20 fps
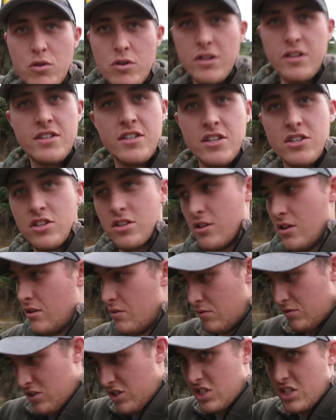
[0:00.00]
morning session.
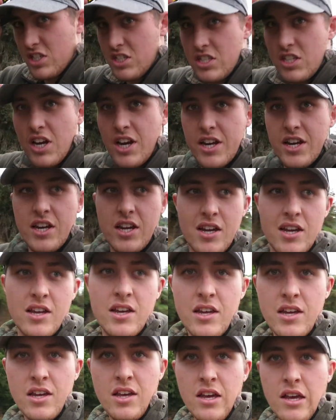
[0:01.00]
It was sick.
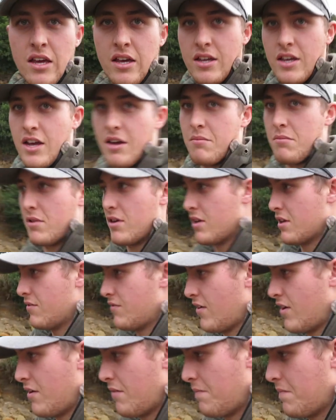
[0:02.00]
Can't
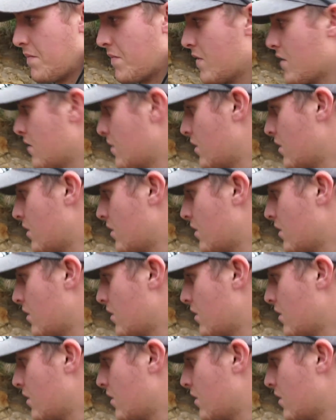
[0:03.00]
believe um,